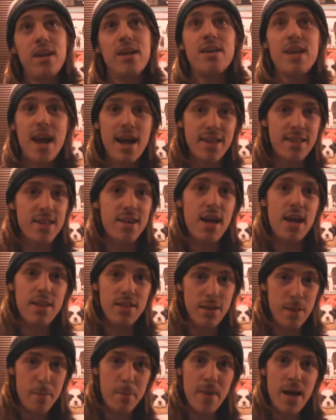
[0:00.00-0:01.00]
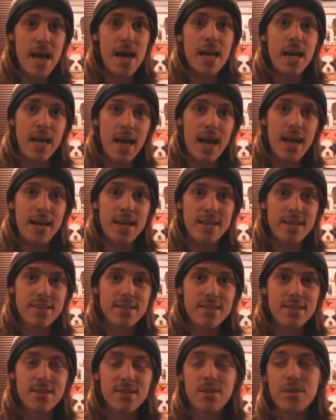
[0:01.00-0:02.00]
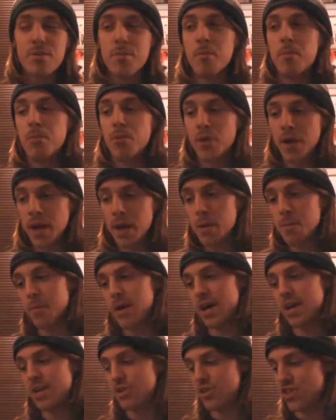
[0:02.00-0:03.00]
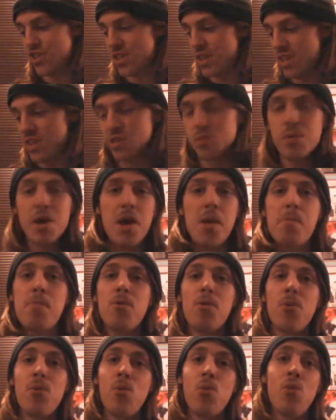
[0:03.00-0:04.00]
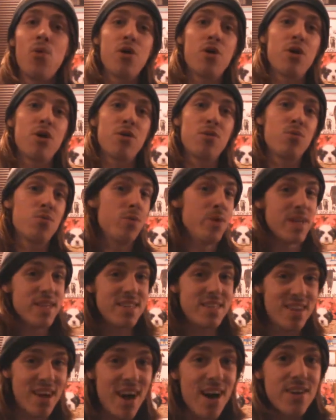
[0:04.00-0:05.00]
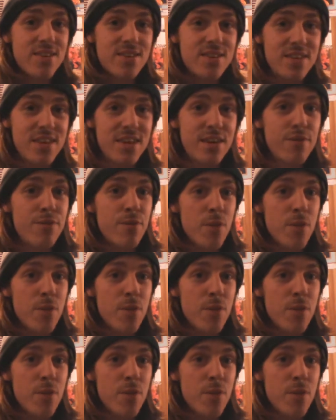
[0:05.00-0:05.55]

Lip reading: now that I look back at it. Pretty much these people were really toxic